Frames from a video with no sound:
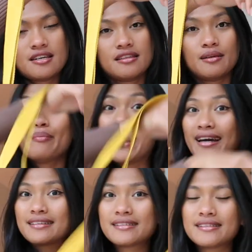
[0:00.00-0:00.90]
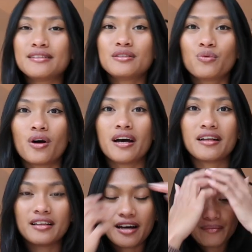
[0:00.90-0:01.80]
the bag still
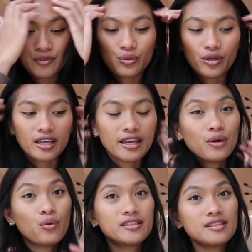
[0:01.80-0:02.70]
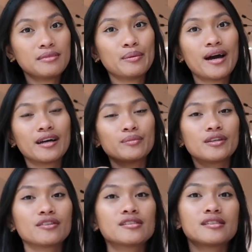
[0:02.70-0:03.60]
while I'm doing a what's in my bag,
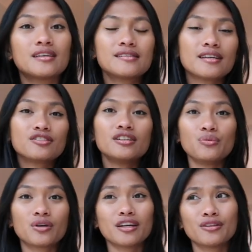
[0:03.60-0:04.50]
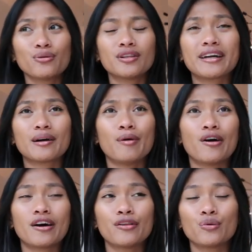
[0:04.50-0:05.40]
because that's actually what I don't like
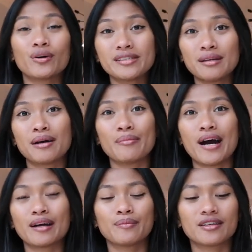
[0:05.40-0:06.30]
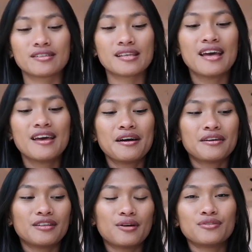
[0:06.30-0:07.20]
about other what's in my bag, because
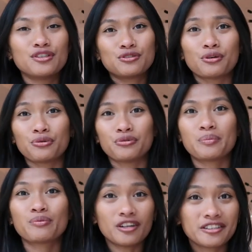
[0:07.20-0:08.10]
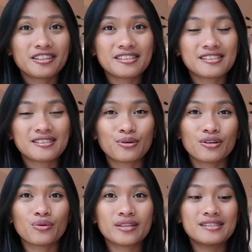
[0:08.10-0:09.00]
they only show the products
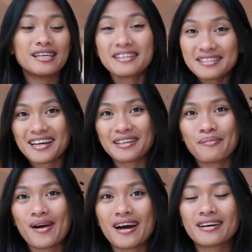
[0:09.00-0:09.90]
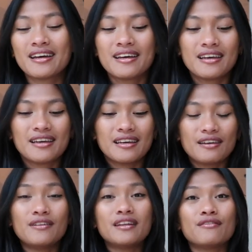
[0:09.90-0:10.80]
or what's inside the bag,
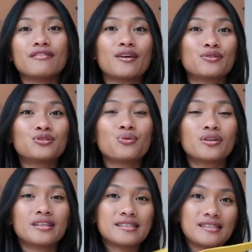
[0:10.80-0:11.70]
even if they also want to